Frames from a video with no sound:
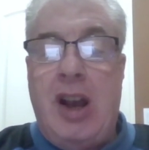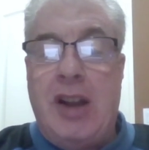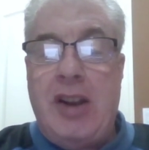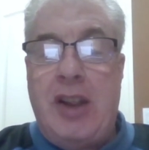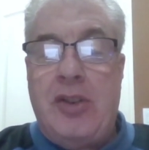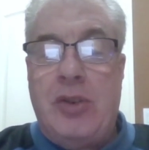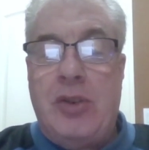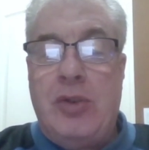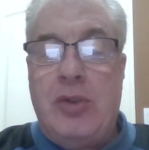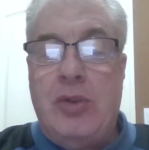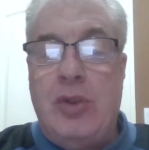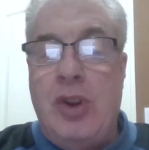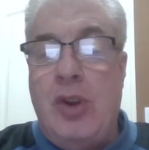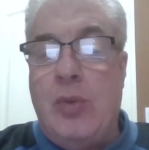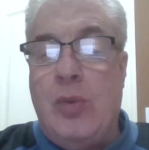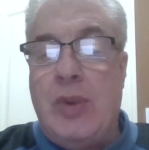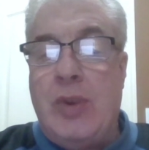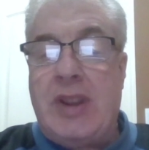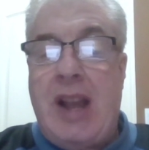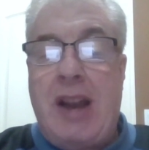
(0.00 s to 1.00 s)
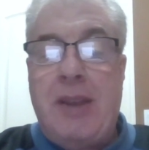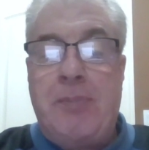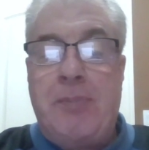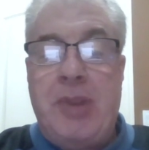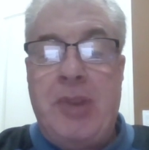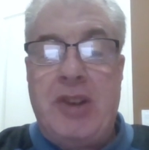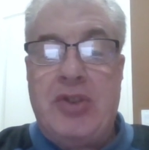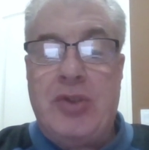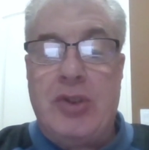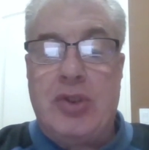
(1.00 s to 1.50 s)
another without
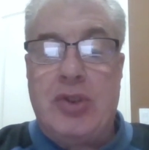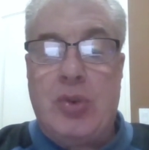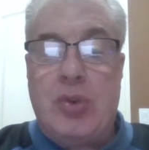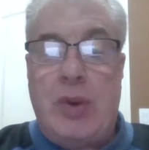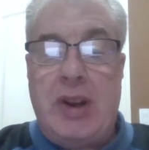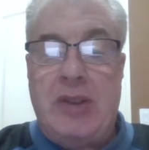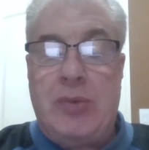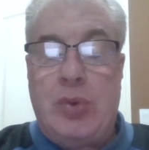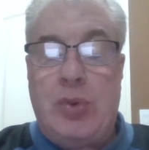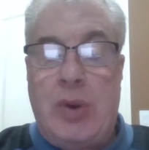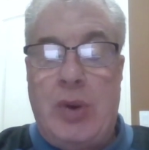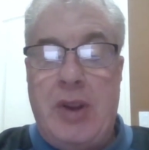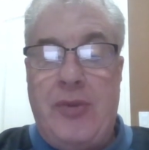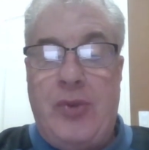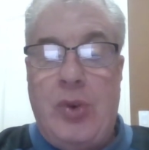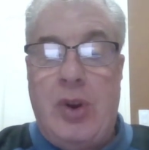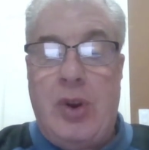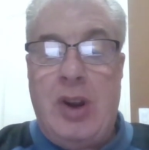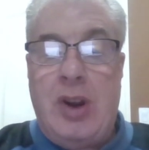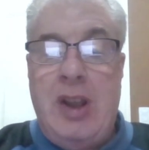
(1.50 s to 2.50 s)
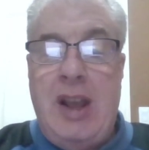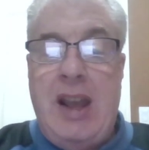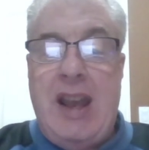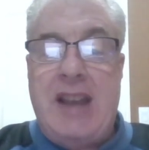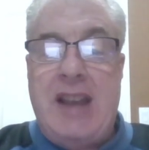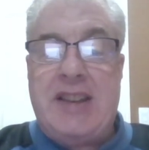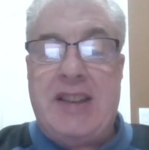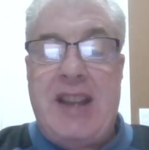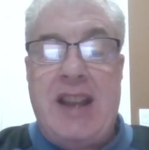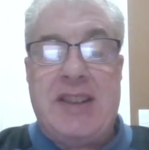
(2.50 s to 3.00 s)
a picture in 2024,
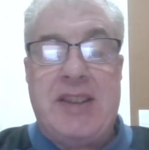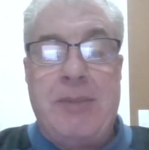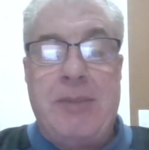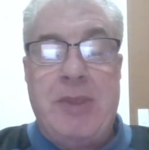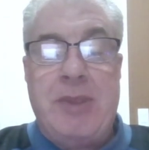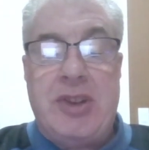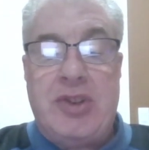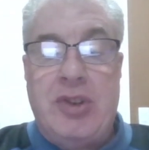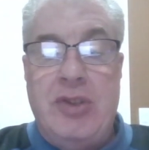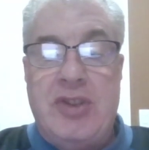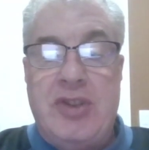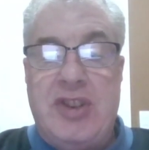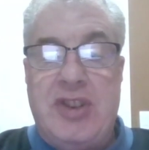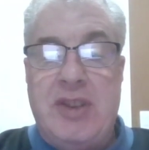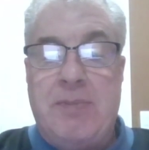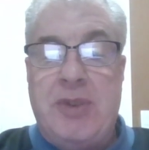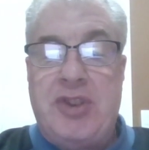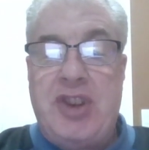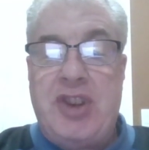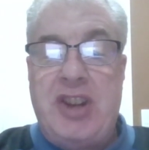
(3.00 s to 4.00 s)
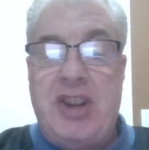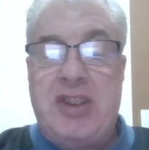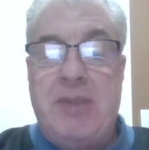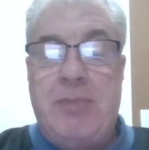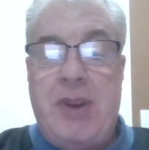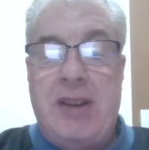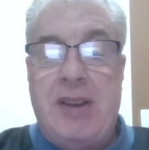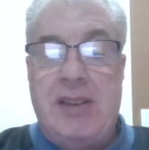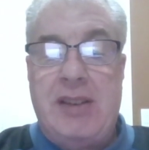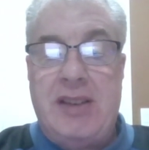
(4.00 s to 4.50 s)
has had some excuses, but
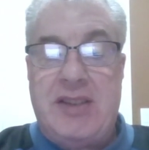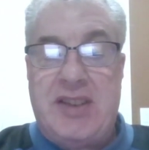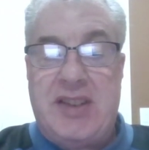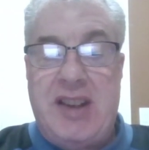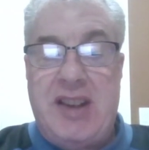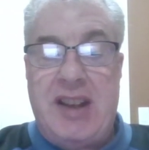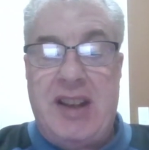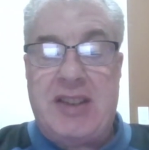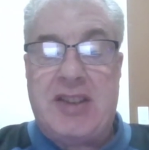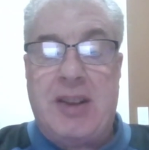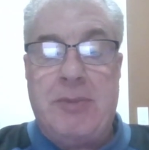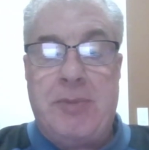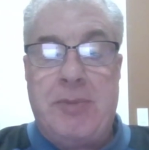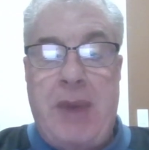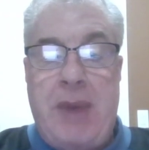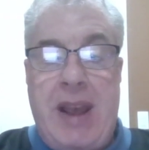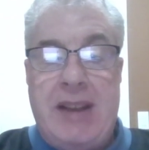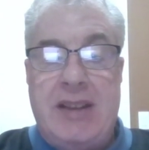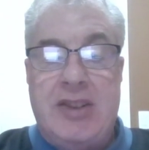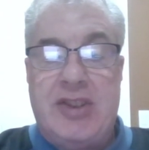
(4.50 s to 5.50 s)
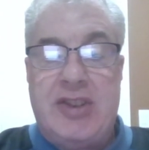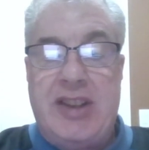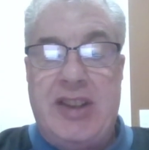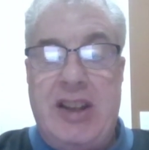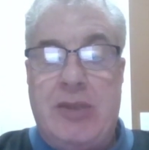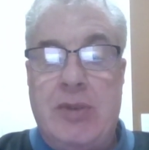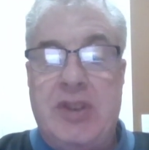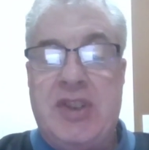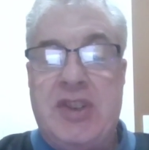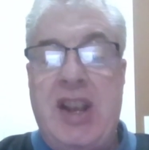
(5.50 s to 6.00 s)
Jason Bartlett sticks, come back in
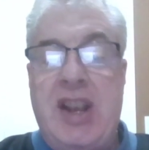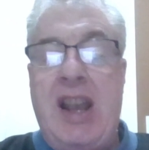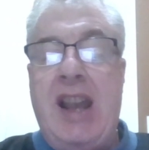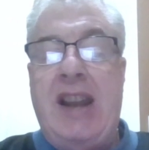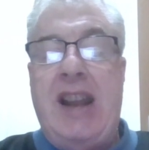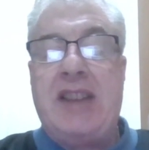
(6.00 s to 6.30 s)
sequence,